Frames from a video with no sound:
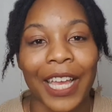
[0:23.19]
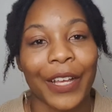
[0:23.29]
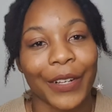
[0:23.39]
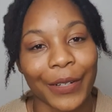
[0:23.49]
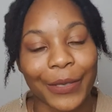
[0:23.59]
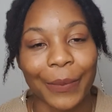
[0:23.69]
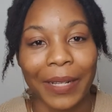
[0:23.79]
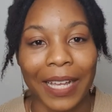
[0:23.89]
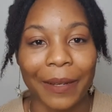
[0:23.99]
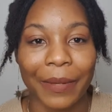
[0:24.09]
go to
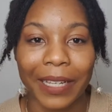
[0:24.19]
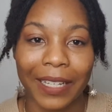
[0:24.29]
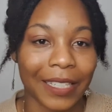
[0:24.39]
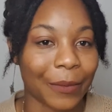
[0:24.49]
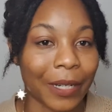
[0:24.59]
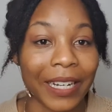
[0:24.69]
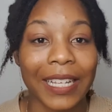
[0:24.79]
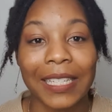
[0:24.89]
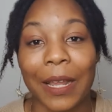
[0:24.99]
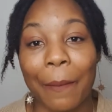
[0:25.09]
plan, but it is what it is,
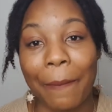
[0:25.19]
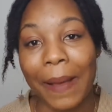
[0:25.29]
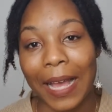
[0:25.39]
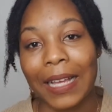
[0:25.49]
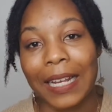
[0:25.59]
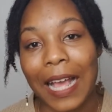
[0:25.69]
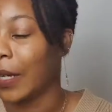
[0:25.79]
and I'm back now.